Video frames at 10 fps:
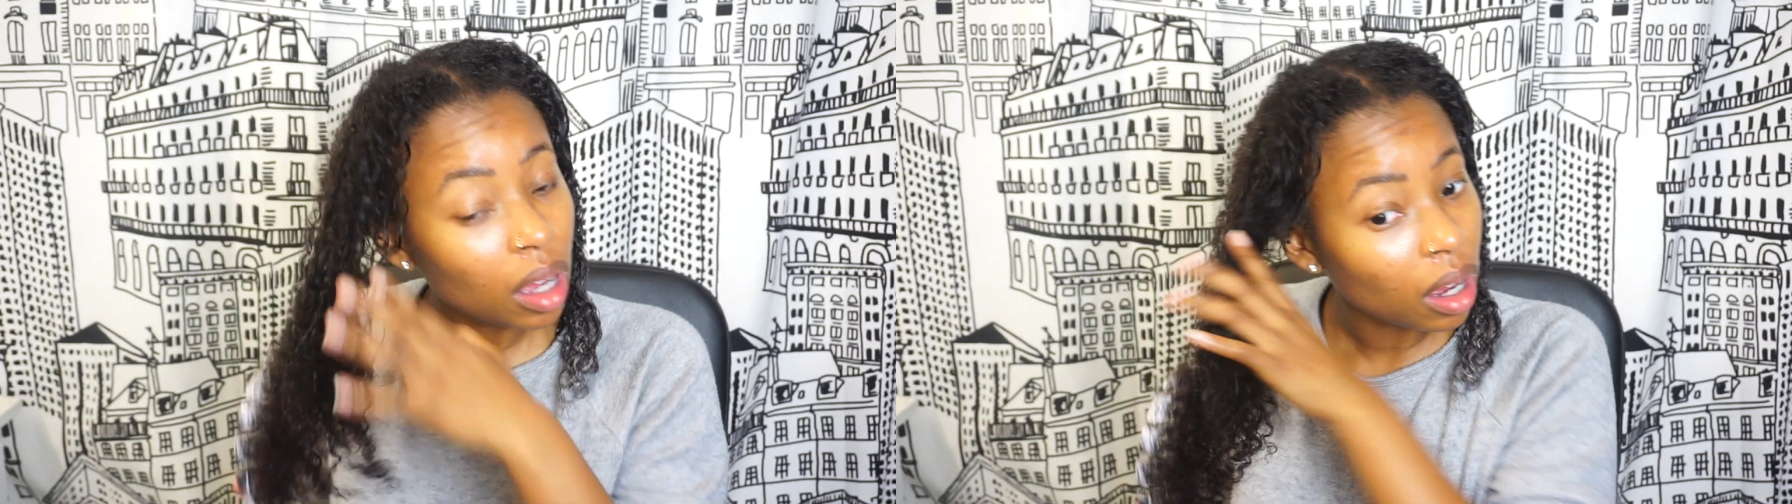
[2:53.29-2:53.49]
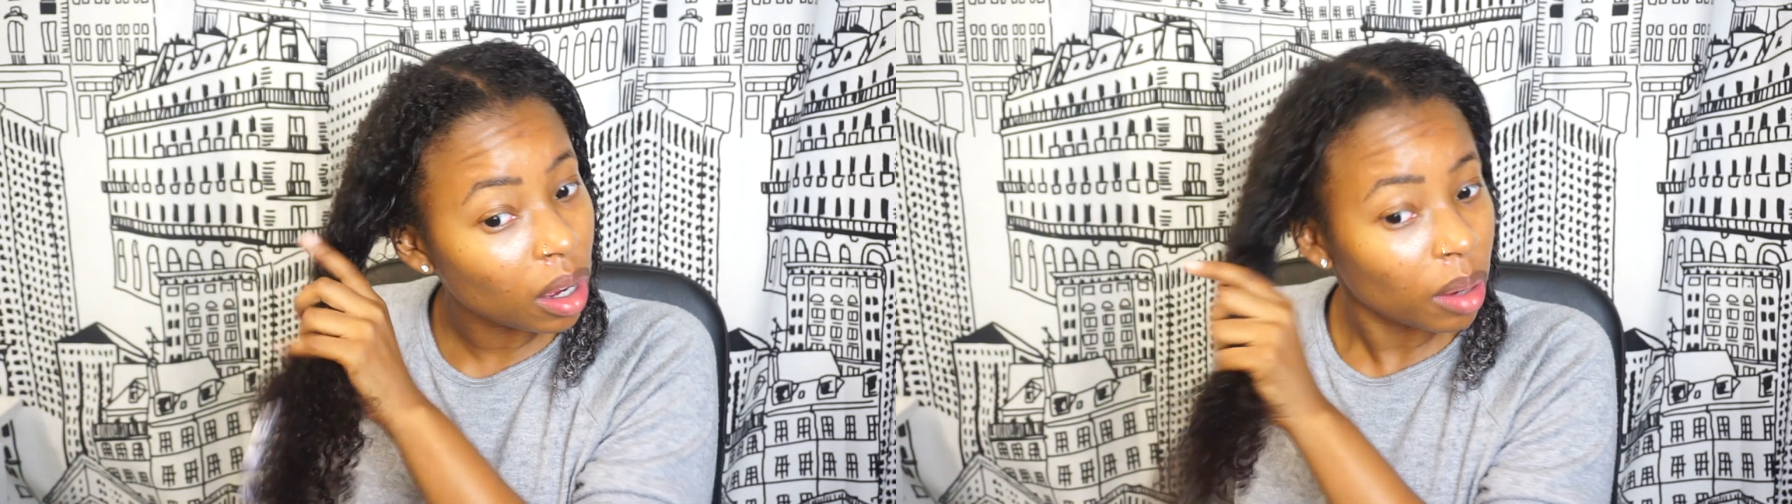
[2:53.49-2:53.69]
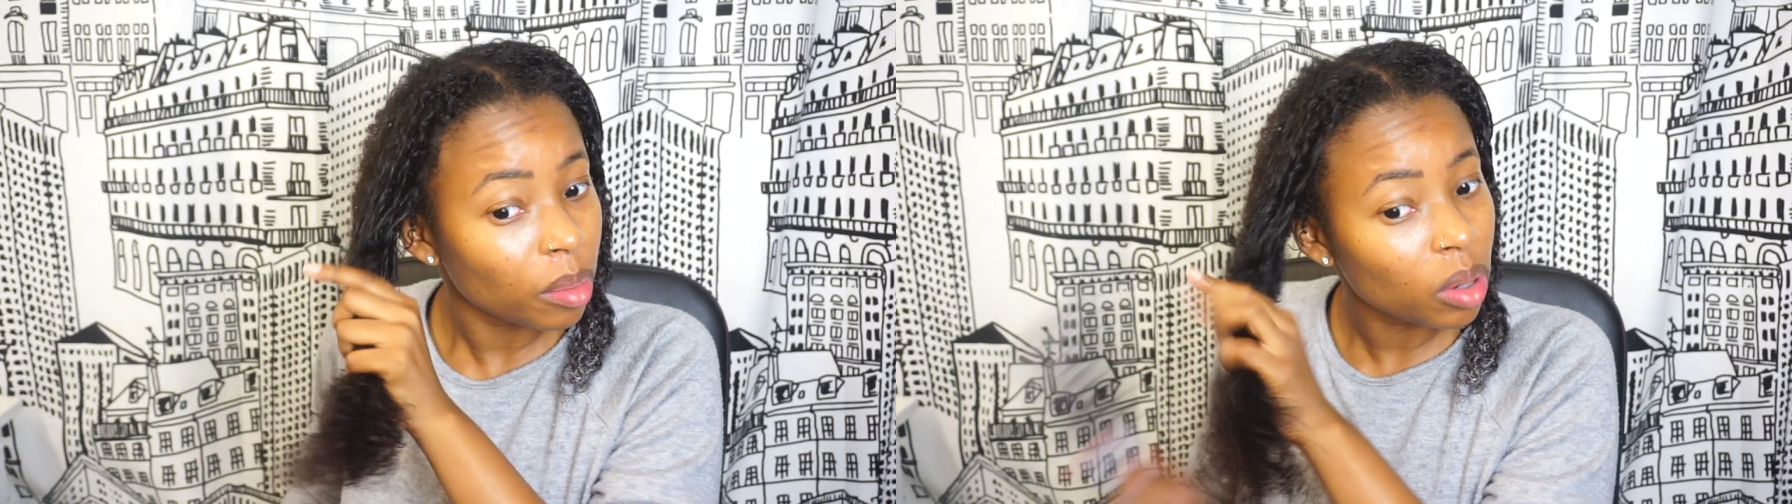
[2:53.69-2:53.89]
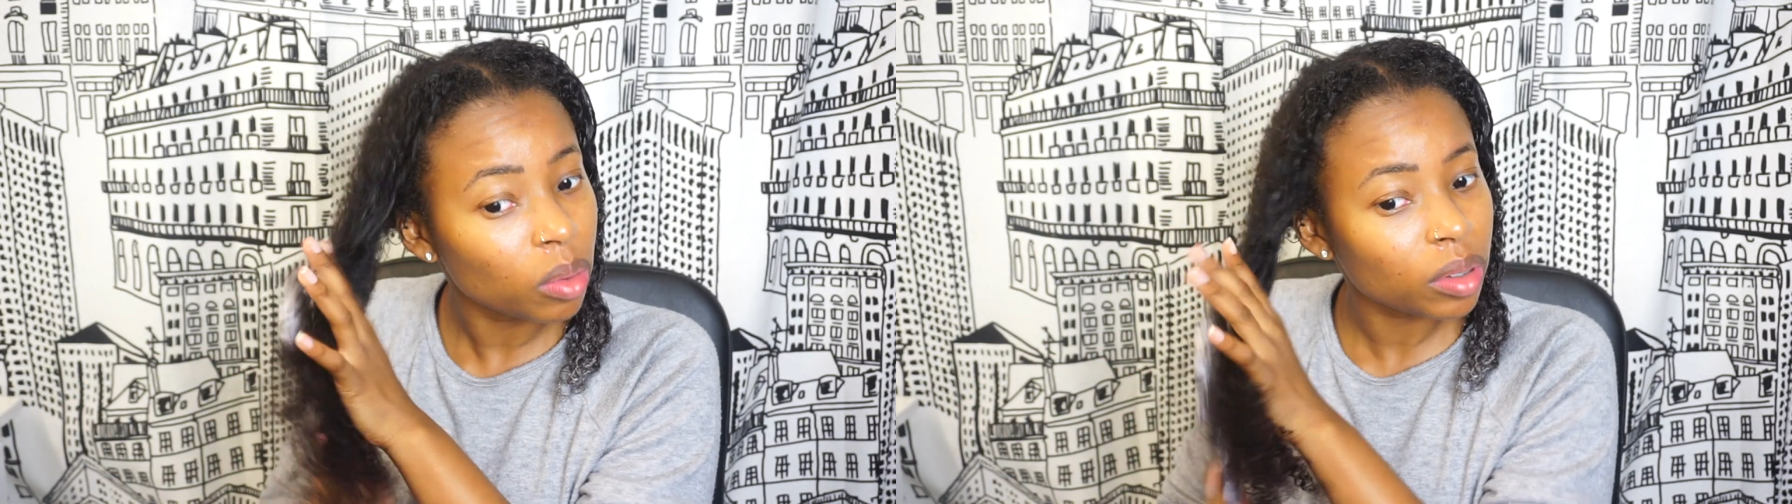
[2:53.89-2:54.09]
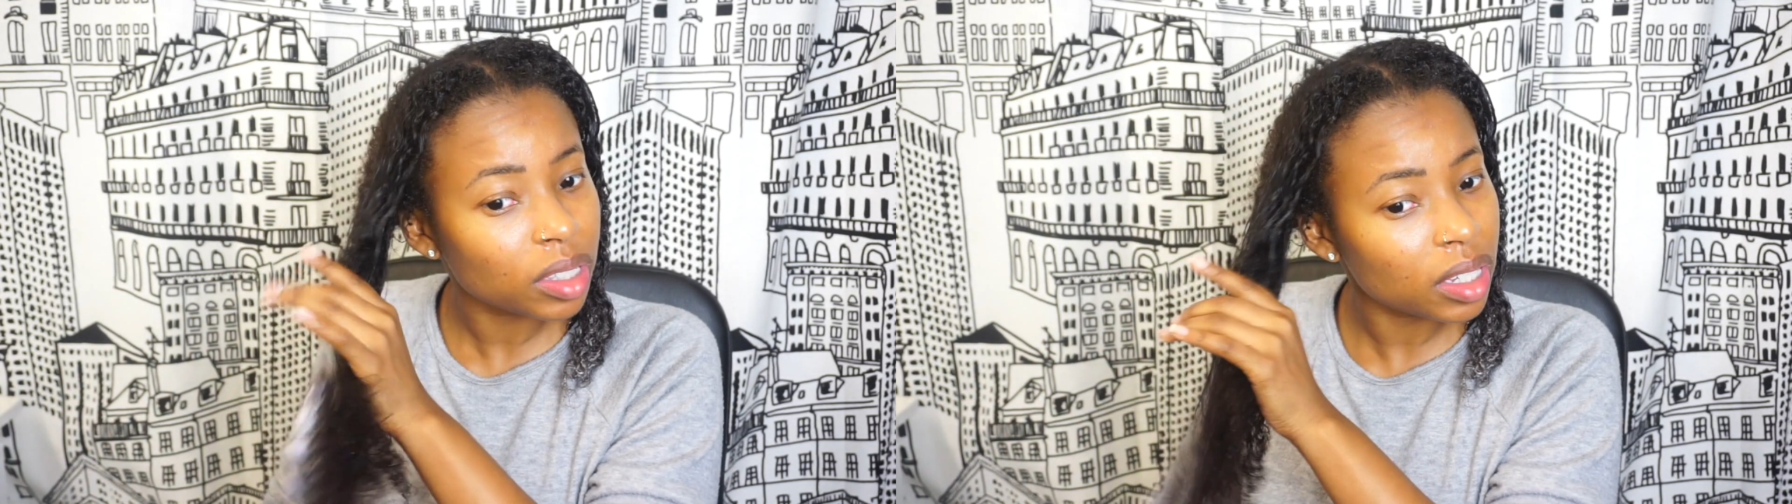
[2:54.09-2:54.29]

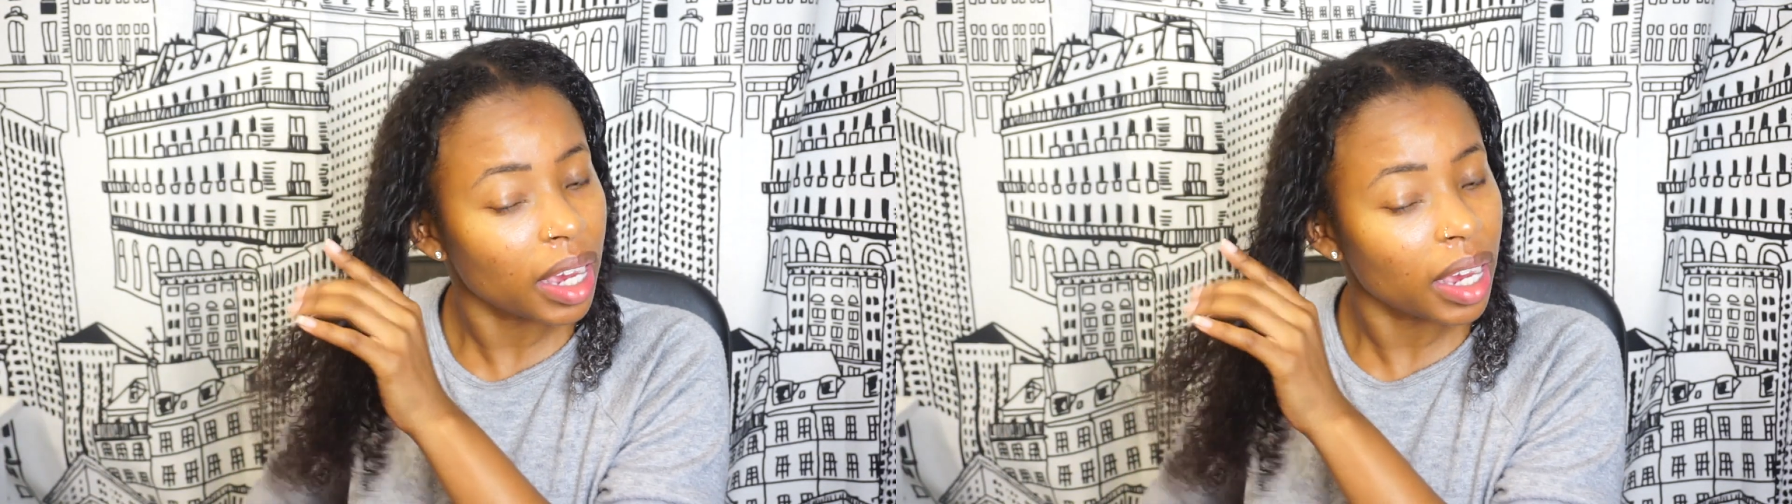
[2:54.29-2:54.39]
we'll see